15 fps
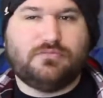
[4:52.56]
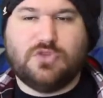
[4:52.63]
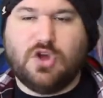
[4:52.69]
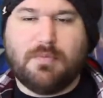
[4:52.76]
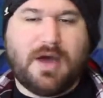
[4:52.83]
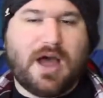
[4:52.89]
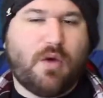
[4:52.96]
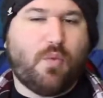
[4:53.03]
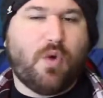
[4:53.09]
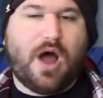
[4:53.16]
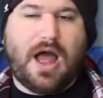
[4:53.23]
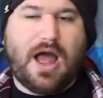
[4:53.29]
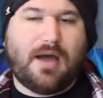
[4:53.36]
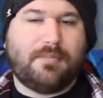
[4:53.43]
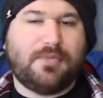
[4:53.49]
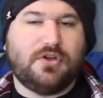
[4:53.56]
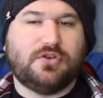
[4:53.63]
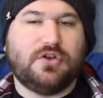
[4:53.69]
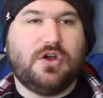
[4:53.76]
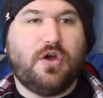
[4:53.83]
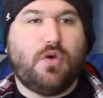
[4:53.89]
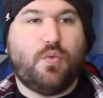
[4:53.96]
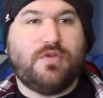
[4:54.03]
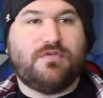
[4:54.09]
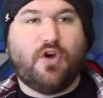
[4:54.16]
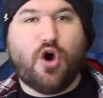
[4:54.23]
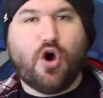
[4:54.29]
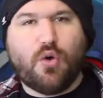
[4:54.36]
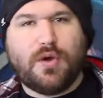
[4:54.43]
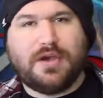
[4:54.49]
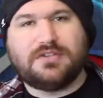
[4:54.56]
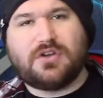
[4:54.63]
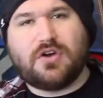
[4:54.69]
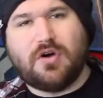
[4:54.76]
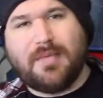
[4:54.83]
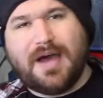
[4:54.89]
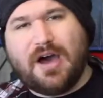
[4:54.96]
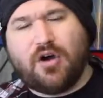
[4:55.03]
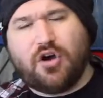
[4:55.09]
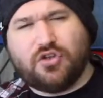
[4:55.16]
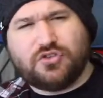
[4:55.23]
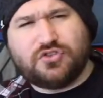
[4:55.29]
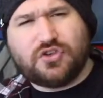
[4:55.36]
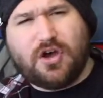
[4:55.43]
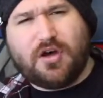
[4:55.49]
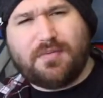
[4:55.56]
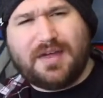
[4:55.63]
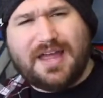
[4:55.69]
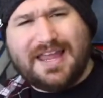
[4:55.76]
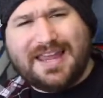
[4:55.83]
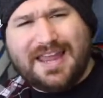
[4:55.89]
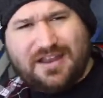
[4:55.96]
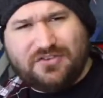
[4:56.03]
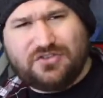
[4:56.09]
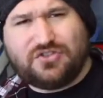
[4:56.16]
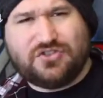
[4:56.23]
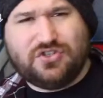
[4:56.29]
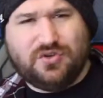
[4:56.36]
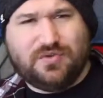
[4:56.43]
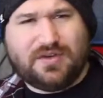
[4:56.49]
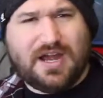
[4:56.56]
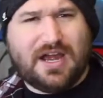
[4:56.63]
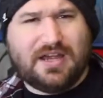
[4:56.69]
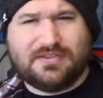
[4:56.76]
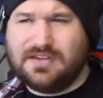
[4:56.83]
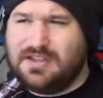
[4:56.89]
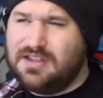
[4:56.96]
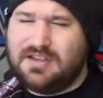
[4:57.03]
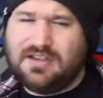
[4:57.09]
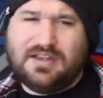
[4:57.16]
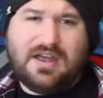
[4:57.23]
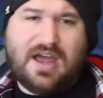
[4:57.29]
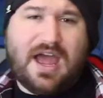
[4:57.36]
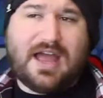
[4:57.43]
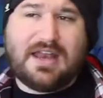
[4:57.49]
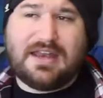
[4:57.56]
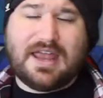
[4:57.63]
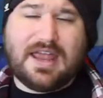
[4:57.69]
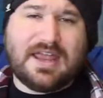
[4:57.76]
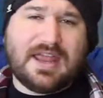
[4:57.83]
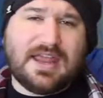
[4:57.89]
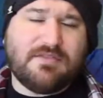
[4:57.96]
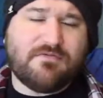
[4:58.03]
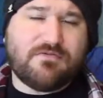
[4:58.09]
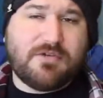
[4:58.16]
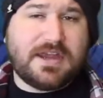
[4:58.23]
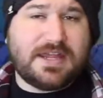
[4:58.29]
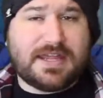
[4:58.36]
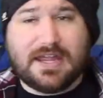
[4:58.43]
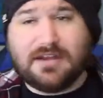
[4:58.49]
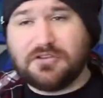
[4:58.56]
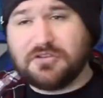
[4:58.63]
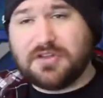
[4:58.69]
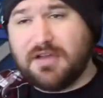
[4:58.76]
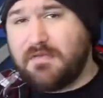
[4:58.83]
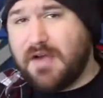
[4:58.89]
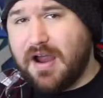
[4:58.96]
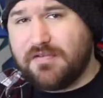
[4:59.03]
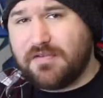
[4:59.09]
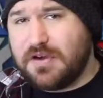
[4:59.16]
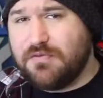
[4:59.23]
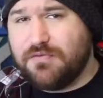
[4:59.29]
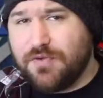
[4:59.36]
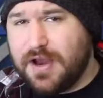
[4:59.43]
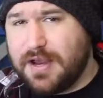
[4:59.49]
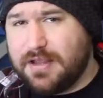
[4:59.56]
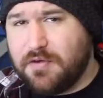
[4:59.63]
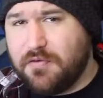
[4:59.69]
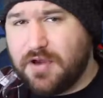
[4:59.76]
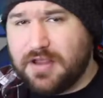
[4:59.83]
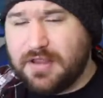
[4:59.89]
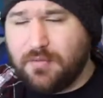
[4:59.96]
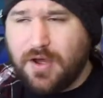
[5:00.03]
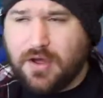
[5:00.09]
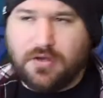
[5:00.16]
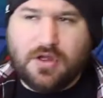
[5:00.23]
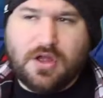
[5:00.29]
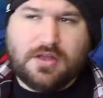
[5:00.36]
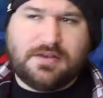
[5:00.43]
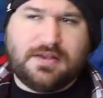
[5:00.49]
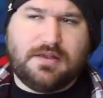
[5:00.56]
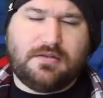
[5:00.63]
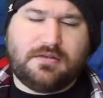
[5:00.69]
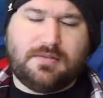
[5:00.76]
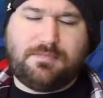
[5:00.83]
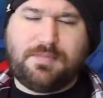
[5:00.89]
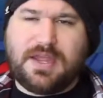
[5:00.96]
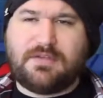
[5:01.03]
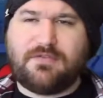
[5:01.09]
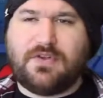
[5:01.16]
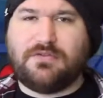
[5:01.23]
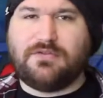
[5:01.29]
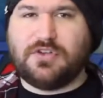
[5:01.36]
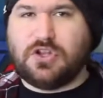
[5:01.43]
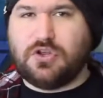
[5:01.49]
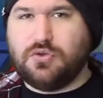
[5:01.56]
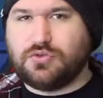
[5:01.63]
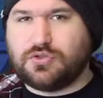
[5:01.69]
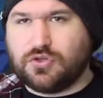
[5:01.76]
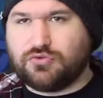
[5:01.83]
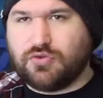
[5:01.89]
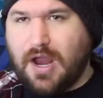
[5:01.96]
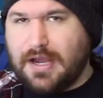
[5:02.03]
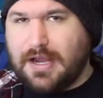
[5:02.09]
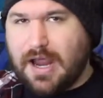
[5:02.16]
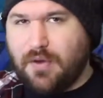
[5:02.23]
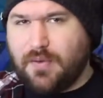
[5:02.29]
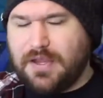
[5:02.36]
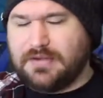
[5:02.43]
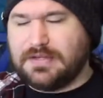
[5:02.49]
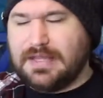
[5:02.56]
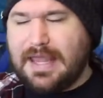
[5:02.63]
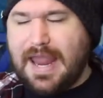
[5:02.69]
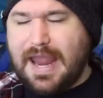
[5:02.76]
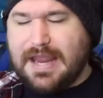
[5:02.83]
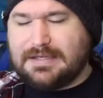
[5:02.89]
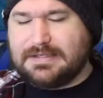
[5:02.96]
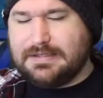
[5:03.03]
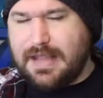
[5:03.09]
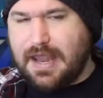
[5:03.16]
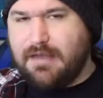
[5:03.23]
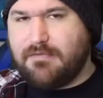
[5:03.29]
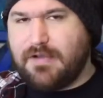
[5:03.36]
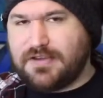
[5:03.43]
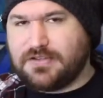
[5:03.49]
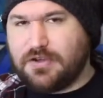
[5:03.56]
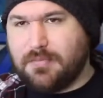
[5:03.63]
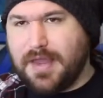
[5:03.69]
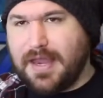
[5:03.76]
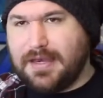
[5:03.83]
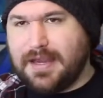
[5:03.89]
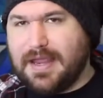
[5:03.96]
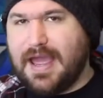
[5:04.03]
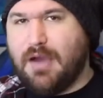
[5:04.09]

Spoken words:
no matter what happened, we've always come out on top against you guys. and it rekindled their rivalry really, really well. The big thing for the Usos right now is it's near WrestleMania,